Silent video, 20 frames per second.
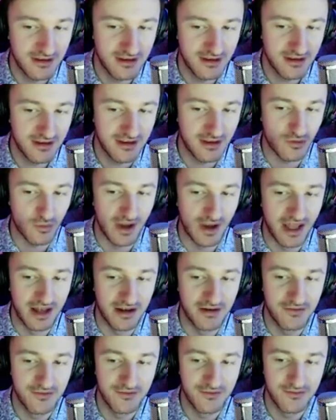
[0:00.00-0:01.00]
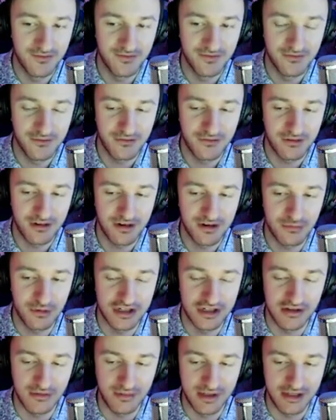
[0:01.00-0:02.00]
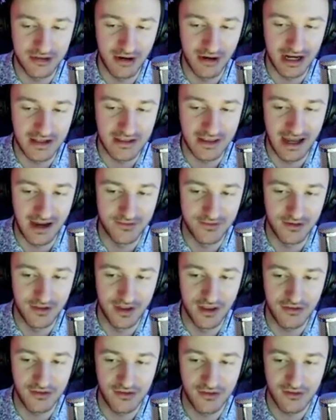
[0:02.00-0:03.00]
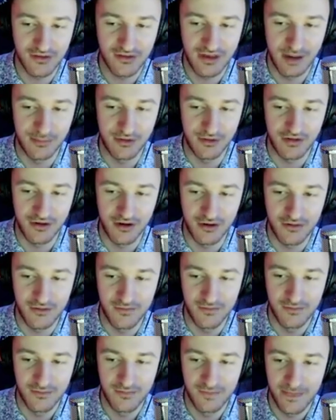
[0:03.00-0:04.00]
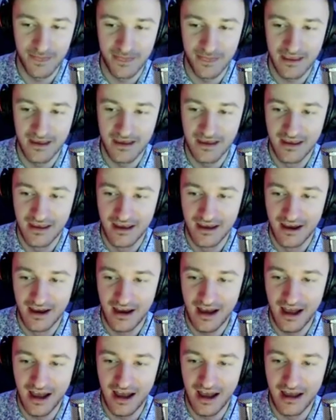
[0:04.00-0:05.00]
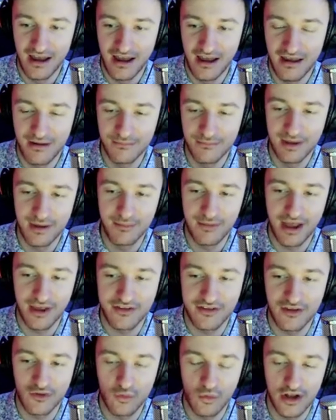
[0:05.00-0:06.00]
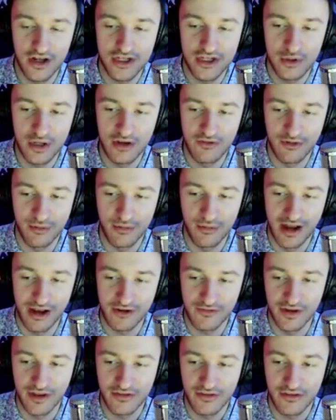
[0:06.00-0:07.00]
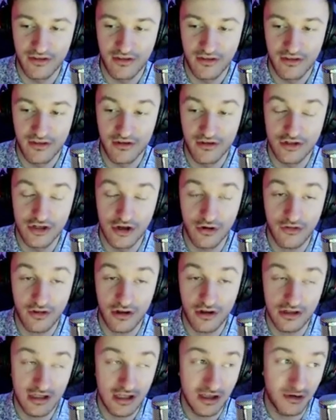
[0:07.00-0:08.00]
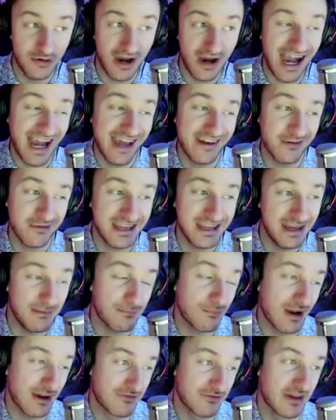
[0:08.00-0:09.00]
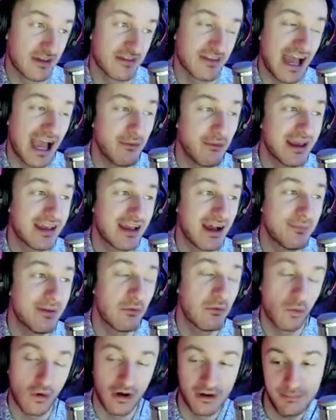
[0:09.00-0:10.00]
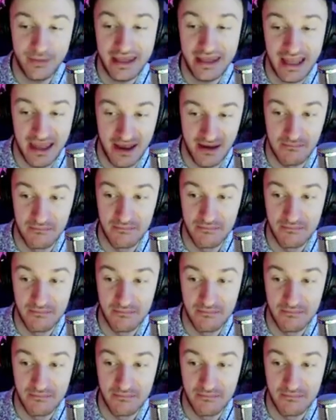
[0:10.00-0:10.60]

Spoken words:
Is when. Which will be directly after this episode. Meme Gale says, what did you eat for breakfast? The joke's on you. I don't eat breakfast. I wake up at 1 p.m.